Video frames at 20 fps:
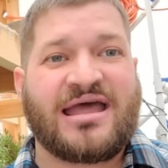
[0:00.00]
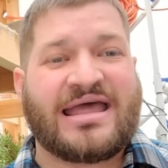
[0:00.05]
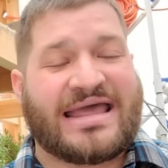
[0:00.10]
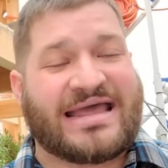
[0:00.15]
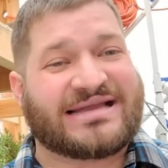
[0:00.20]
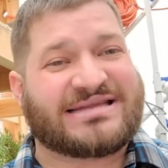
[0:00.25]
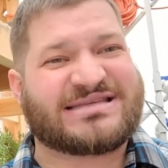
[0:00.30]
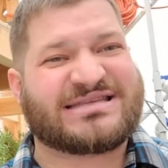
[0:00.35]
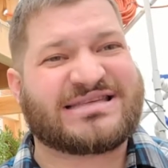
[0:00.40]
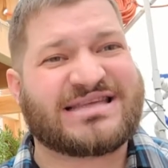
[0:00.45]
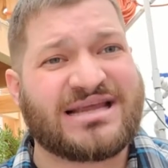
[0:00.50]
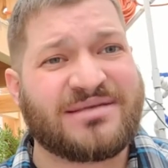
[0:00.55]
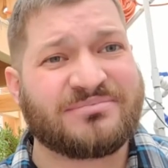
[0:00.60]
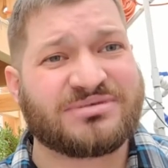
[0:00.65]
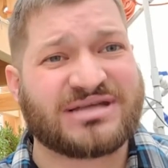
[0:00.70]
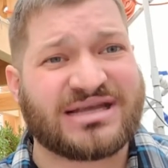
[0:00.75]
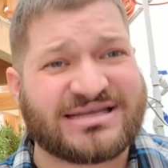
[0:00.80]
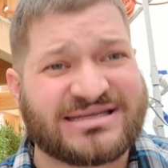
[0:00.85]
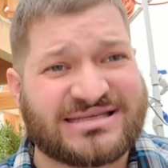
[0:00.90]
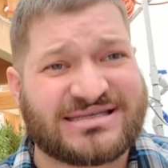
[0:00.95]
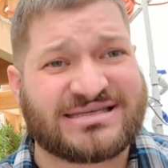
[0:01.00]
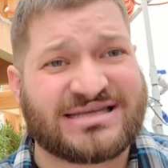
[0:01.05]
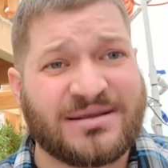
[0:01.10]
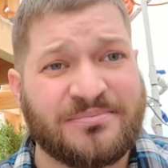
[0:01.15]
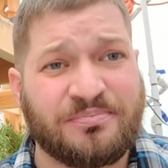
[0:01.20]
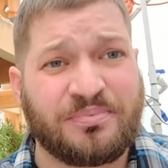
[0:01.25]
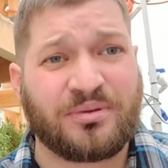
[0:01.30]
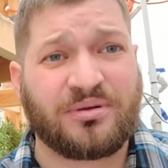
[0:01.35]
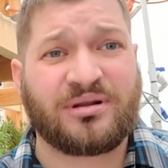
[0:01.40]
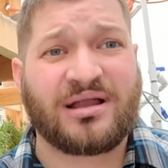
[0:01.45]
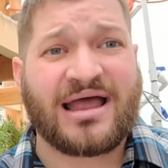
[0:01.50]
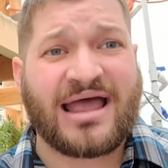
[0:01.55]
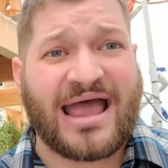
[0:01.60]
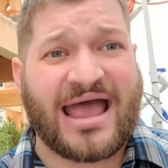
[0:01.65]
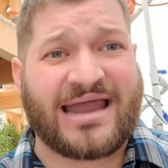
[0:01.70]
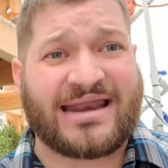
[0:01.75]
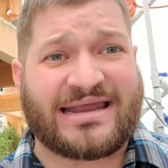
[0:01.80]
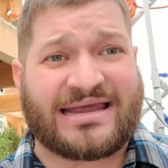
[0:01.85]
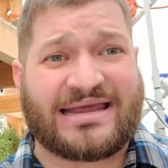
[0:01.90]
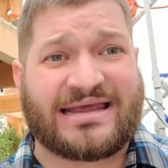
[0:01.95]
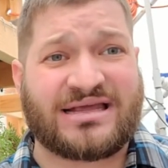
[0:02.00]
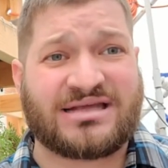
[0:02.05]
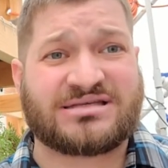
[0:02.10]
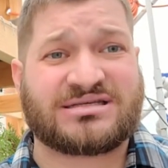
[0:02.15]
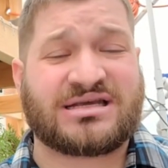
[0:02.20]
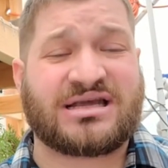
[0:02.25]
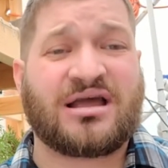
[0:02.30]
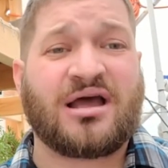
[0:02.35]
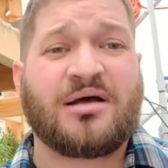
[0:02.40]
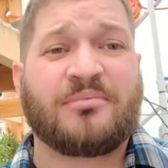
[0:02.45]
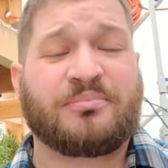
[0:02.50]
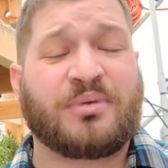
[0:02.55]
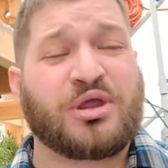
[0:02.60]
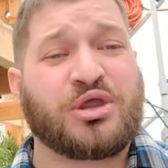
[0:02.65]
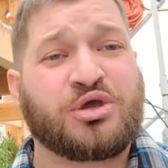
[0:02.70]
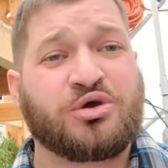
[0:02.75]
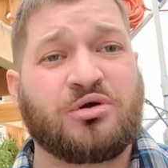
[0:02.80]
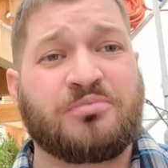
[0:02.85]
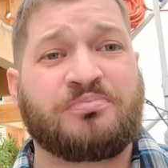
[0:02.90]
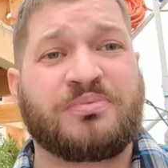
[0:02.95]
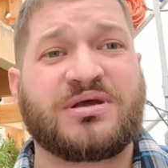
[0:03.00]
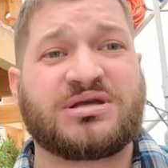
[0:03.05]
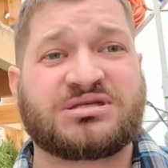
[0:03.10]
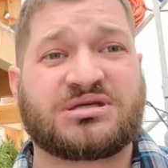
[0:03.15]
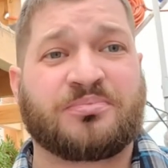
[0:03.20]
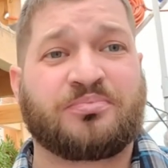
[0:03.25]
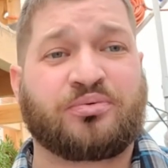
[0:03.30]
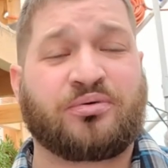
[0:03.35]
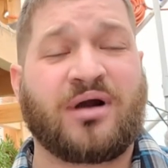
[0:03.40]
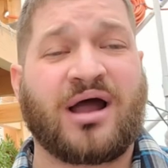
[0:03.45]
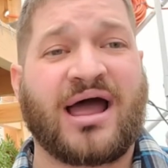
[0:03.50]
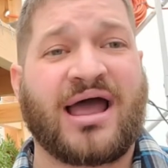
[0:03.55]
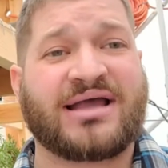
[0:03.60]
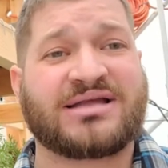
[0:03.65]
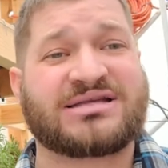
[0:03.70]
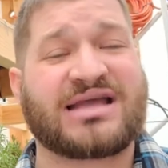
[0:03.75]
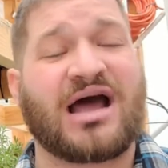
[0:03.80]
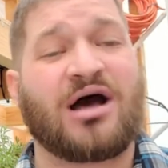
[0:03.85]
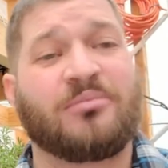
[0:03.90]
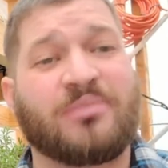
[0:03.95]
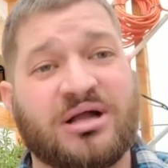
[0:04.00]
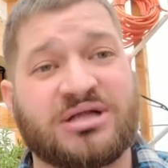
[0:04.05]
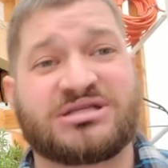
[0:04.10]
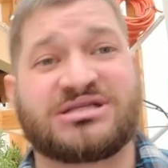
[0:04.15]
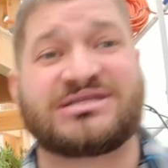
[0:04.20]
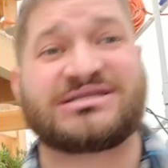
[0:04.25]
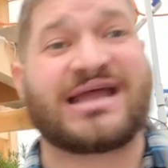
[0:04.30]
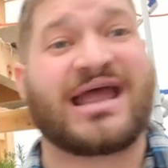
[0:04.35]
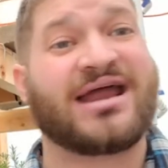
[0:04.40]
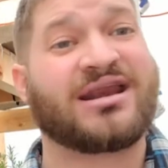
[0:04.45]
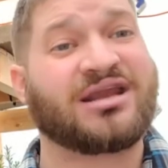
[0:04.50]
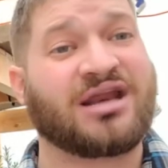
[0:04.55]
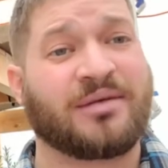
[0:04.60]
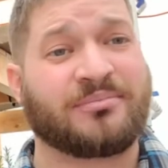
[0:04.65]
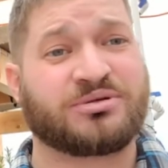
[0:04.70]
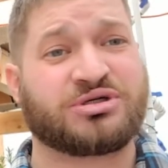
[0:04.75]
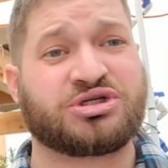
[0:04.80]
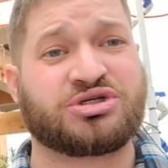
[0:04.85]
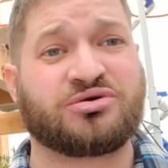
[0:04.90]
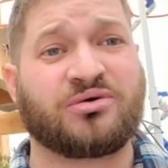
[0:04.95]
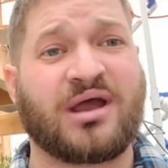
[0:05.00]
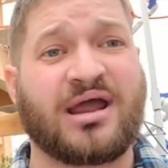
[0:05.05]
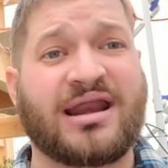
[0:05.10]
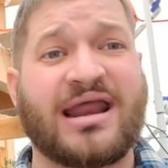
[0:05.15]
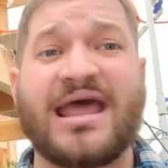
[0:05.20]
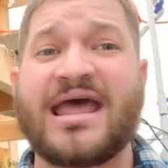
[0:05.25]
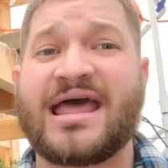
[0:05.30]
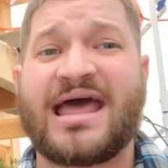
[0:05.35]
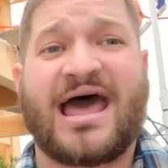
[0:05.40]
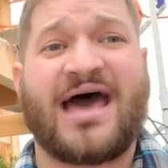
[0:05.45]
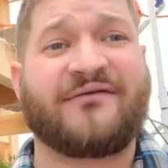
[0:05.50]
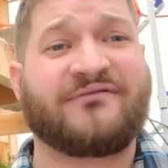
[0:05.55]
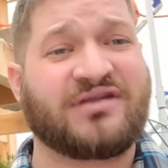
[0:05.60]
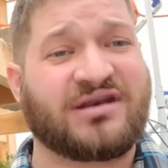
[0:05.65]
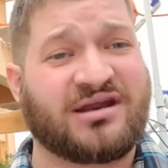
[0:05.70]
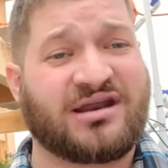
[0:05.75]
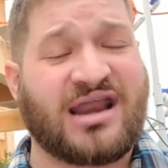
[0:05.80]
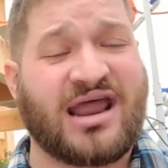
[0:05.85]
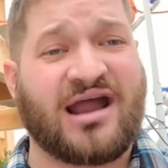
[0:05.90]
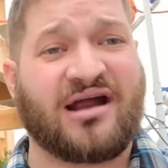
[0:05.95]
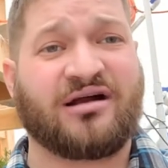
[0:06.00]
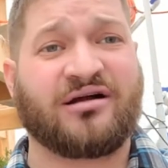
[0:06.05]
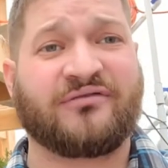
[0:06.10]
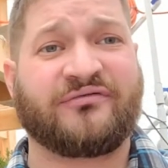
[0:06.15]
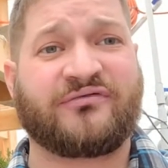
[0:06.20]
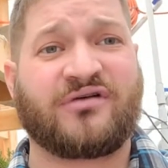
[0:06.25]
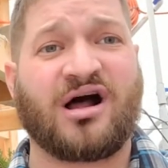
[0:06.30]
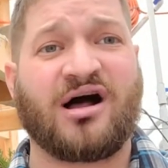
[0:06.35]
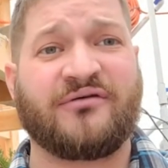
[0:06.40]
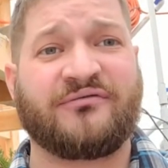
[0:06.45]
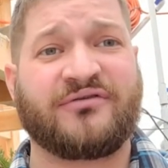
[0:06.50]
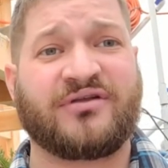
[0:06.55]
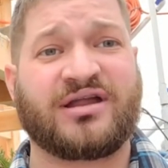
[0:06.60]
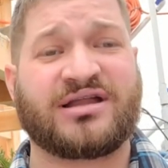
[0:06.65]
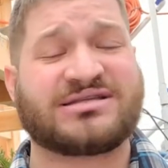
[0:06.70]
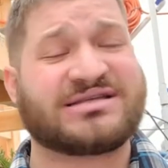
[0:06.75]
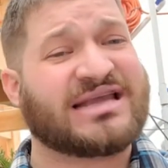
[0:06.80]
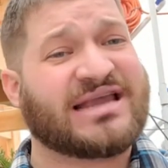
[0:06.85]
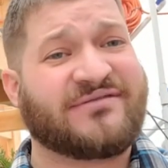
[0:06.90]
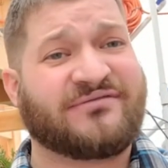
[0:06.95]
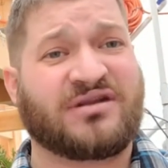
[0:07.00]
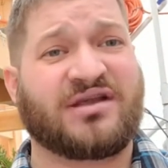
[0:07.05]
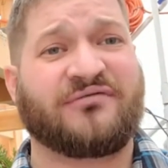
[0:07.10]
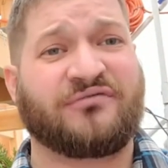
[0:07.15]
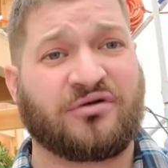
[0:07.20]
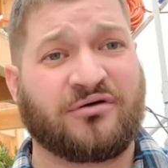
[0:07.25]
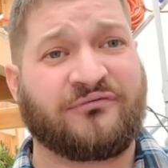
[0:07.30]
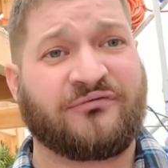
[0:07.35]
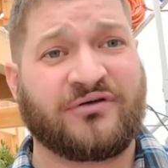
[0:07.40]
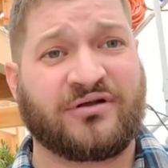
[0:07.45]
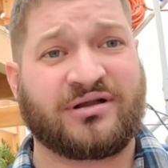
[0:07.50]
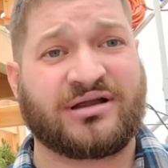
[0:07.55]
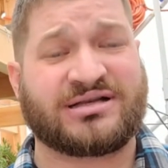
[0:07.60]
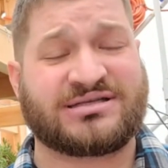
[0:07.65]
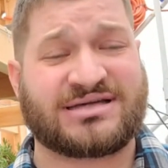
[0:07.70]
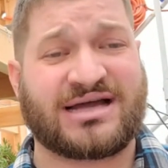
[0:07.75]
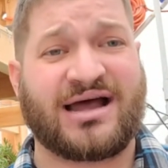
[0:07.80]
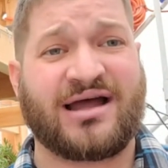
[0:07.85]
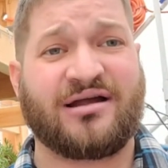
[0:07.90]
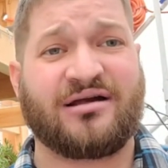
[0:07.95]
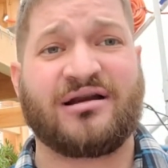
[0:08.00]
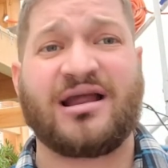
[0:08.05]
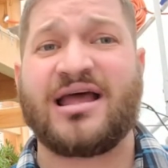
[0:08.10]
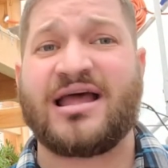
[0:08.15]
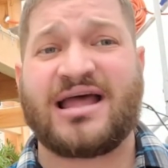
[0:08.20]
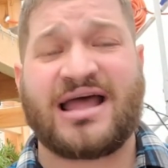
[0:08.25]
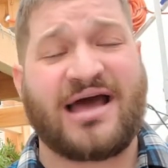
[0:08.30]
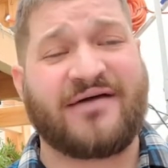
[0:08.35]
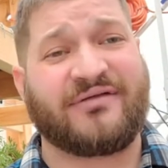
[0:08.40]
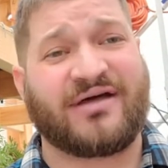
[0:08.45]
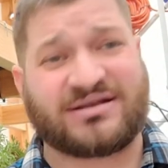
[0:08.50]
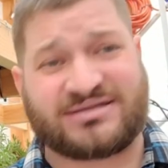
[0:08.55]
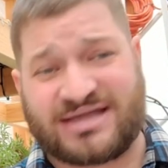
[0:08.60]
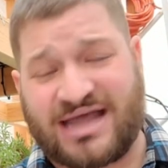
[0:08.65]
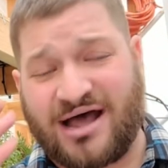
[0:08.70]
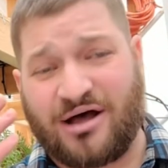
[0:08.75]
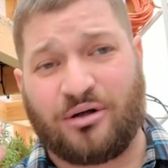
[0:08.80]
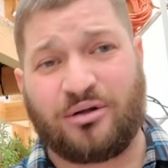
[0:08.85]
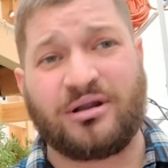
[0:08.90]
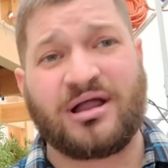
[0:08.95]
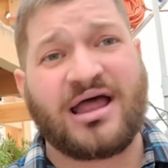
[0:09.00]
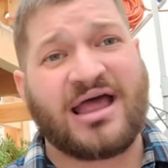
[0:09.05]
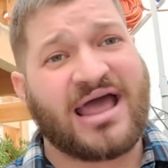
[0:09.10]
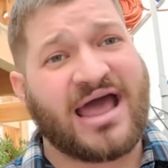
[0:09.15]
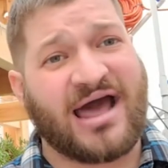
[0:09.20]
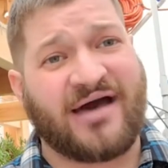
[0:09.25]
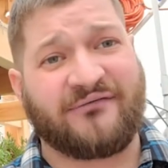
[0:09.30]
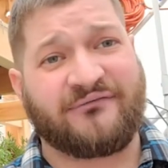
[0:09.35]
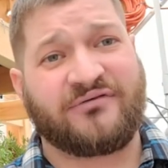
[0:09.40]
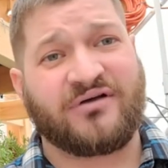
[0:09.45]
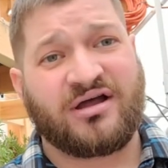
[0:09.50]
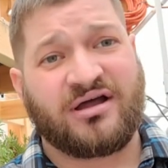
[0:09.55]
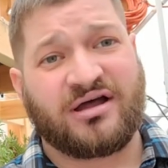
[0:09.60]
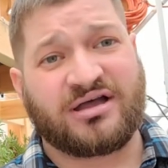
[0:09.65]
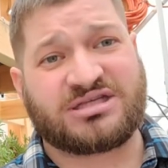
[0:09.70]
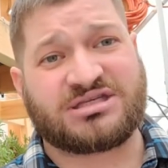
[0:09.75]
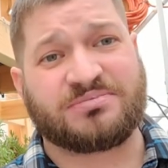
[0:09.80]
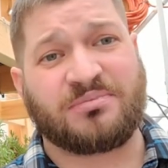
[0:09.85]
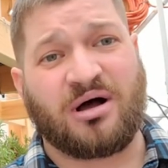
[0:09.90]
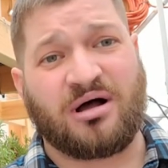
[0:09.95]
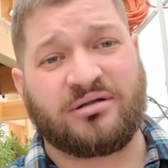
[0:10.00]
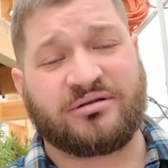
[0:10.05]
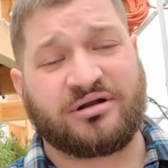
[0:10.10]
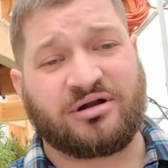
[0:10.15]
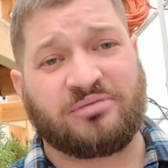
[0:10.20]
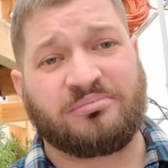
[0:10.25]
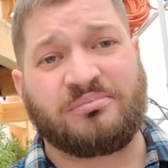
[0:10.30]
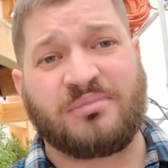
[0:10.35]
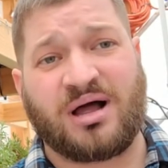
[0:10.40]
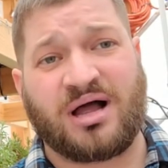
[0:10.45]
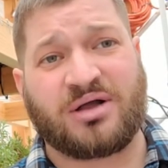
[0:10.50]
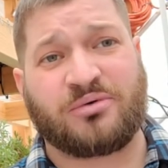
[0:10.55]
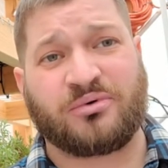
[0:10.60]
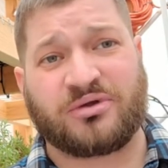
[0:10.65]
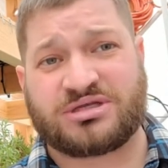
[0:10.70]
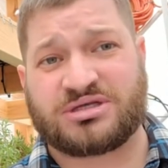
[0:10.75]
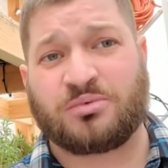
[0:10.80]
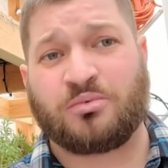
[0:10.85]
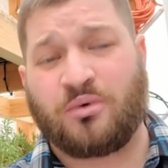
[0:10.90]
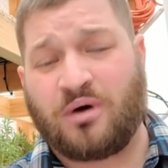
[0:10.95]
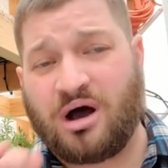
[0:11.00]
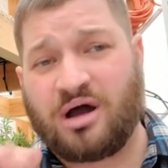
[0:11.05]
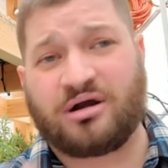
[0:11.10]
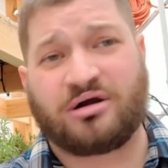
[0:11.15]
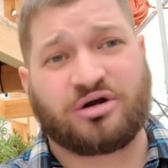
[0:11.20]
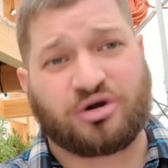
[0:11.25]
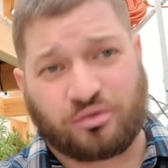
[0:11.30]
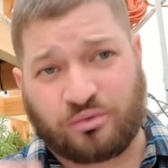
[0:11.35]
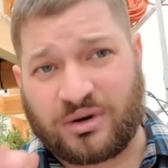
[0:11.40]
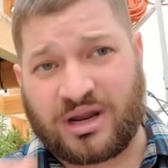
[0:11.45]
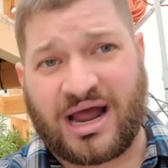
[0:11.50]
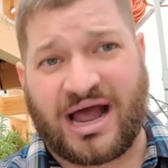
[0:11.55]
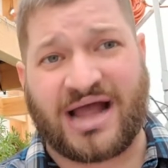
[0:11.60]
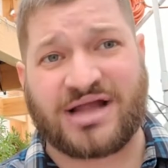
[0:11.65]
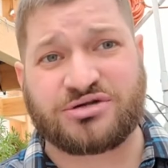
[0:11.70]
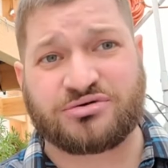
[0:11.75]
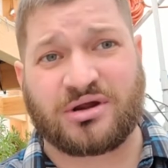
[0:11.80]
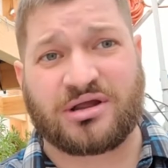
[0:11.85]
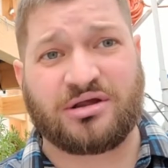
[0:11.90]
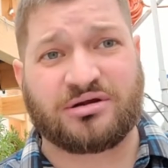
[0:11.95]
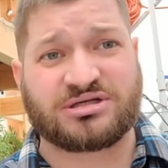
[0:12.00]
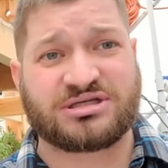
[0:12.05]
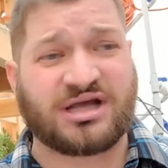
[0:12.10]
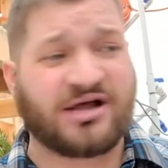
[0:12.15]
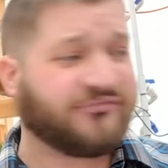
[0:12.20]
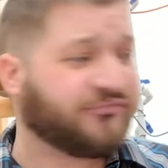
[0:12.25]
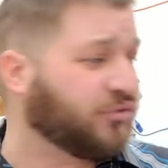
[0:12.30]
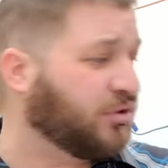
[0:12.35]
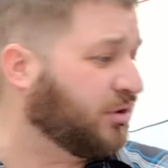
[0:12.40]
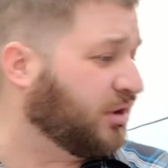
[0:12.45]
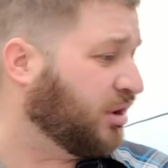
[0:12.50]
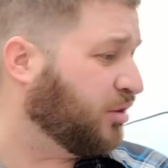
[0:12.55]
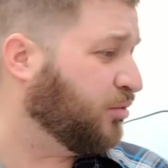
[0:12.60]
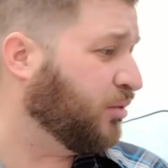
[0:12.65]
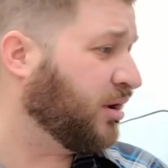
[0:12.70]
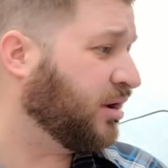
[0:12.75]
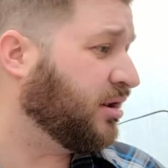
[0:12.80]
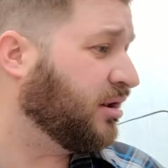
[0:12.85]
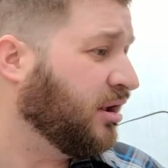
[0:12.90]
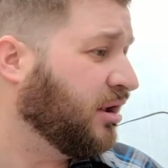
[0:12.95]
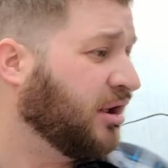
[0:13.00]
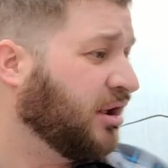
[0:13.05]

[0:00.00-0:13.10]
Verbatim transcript: It seems simple and easy, but you'd be surprised how much standing up straight, having an air of confidence, even if you're feeling tired, have that towel, have a small little mug with some water to rehydrate yourself really quick.